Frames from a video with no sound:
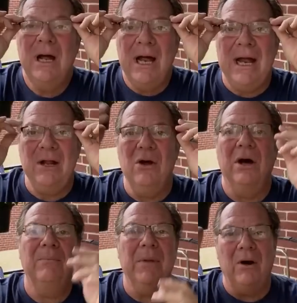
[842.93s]
Hey, look,
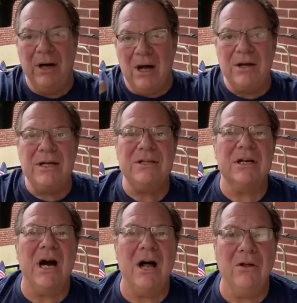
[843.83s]
all right, I'll get to
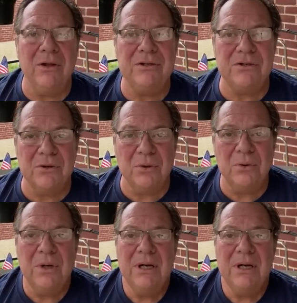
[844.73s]
Colin too.